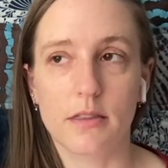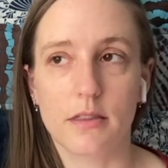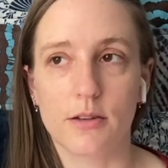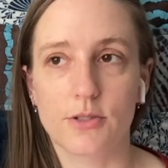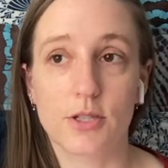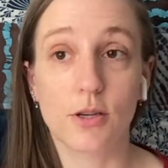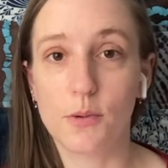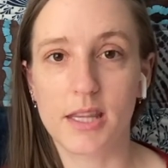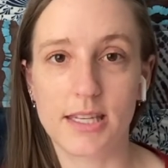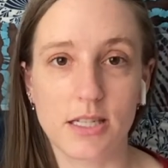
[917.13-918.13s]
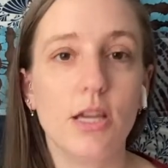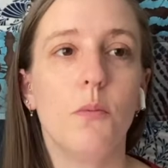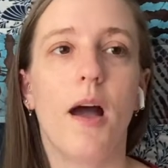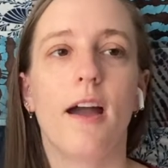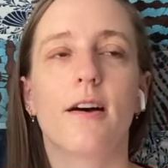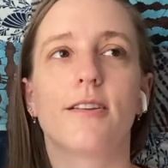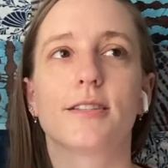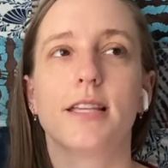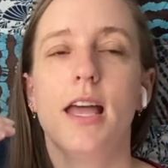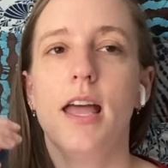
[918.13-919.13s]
There's two within two miles.